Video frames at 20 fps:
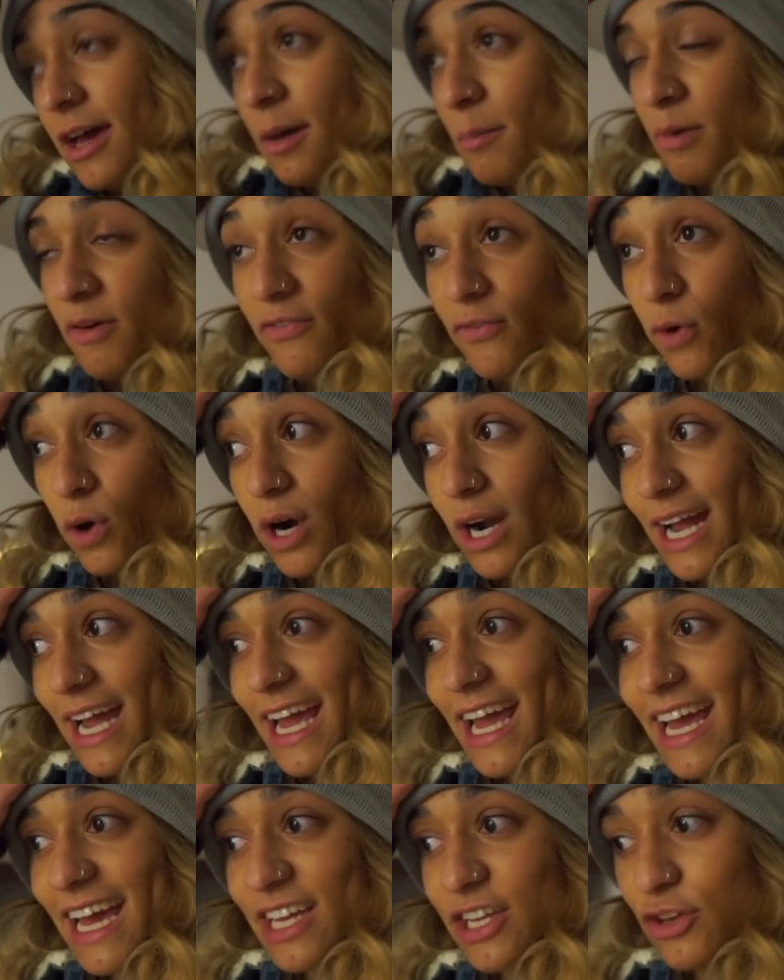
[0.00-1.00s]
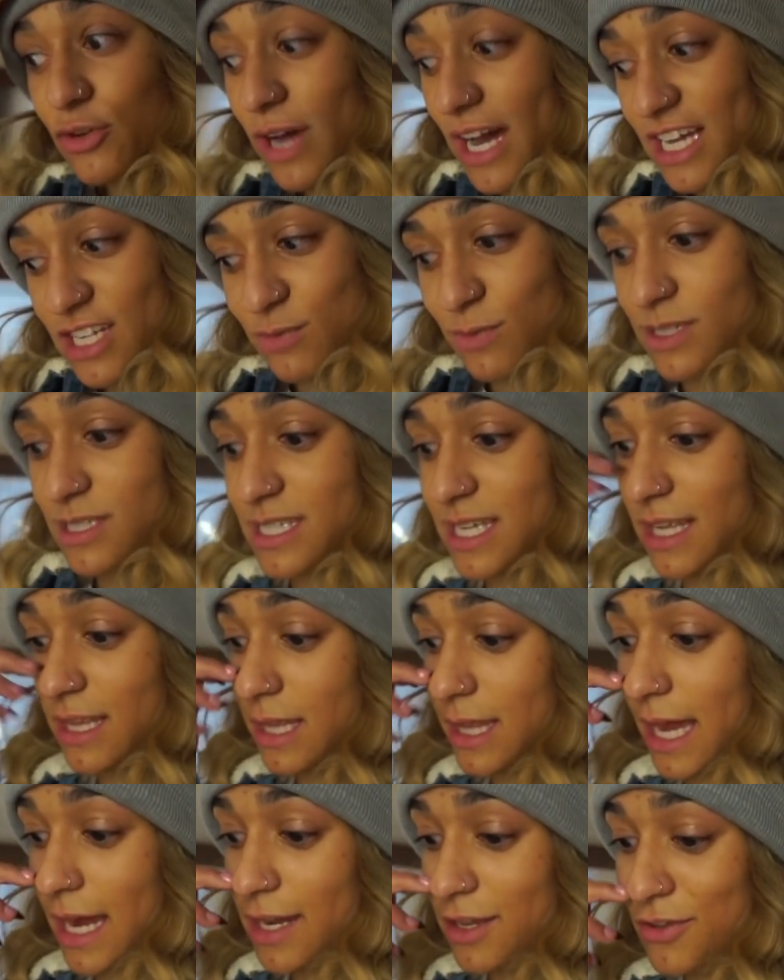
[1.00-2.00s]
before, and you guys will see that
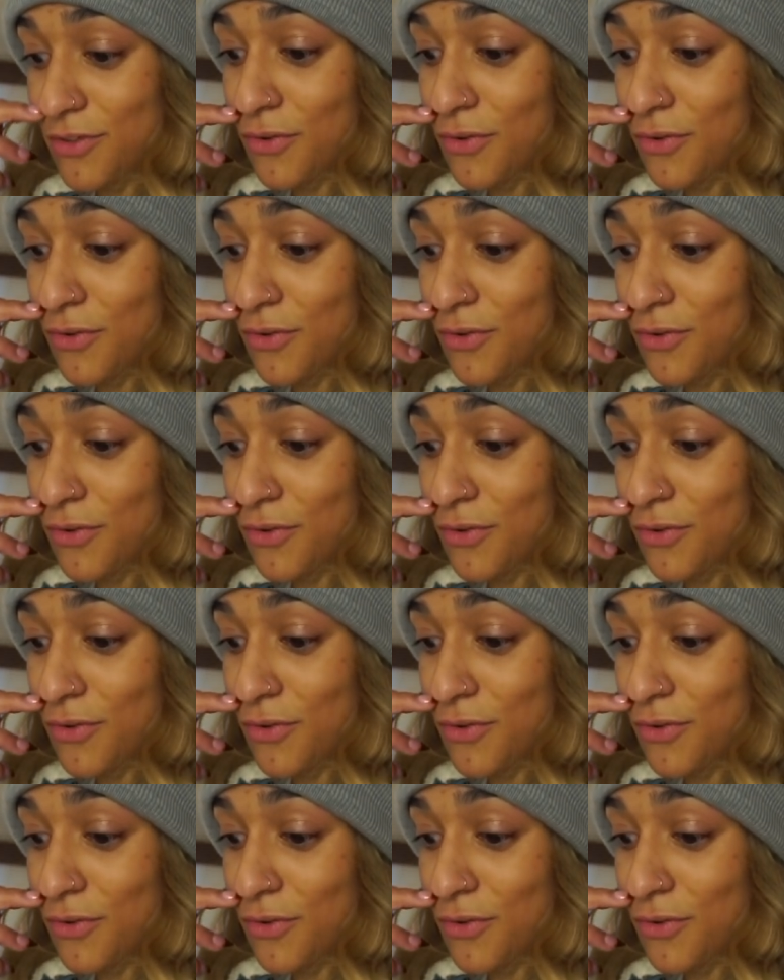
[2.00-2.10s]
that is